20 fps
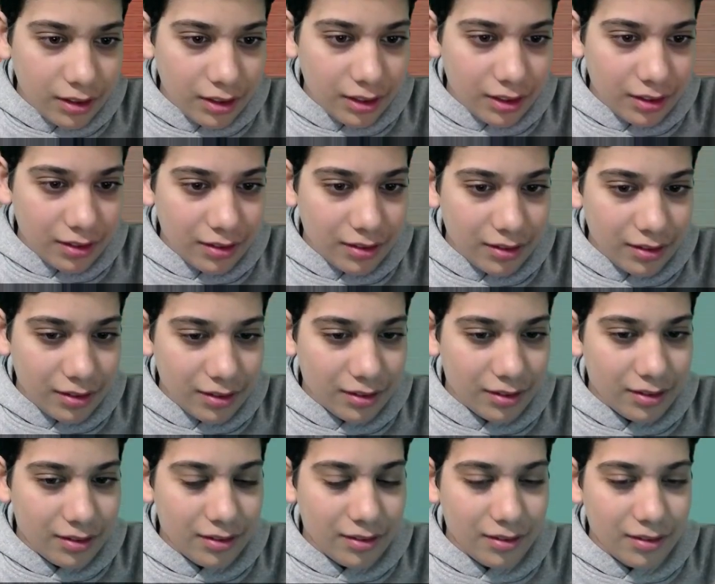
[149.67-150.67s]

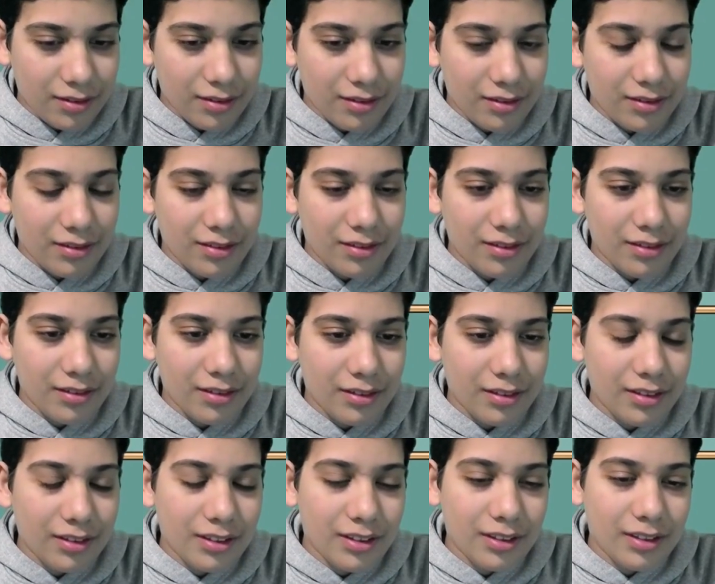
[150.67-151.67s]

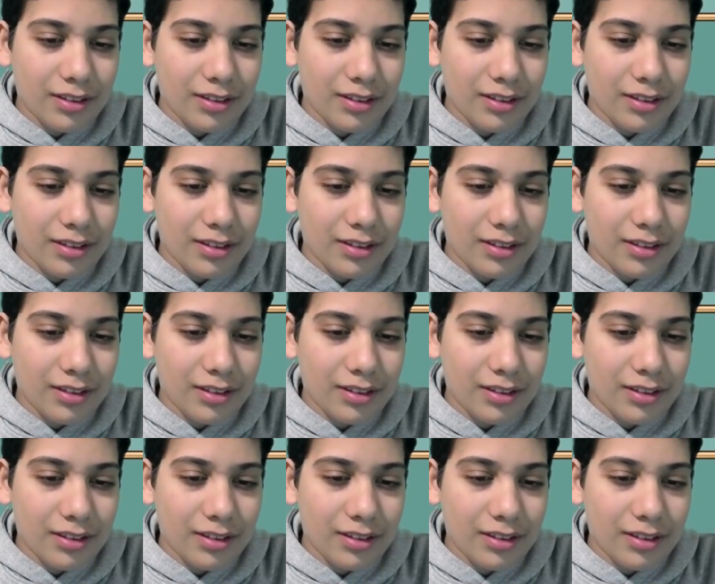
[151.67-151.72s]
(silence)